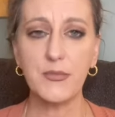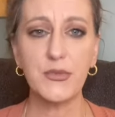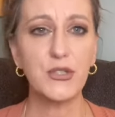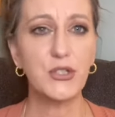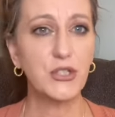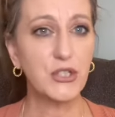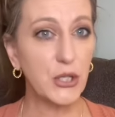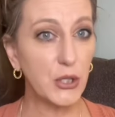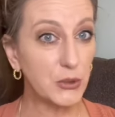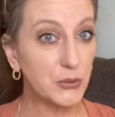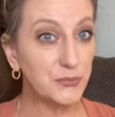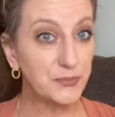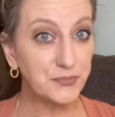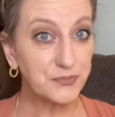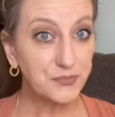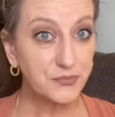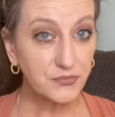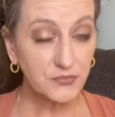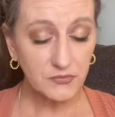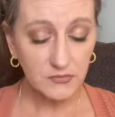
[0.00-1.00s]
So
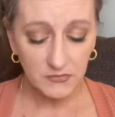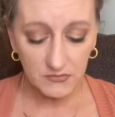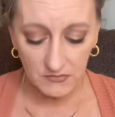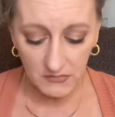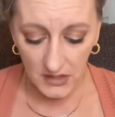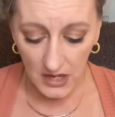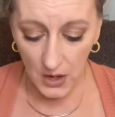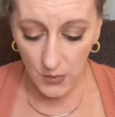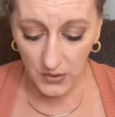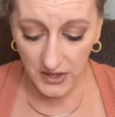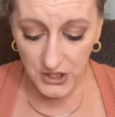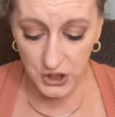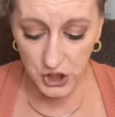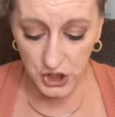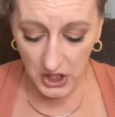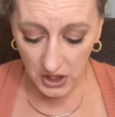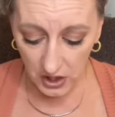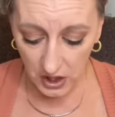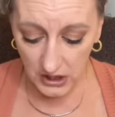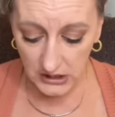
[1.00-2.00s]
I want to
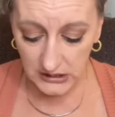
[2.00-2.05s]
share a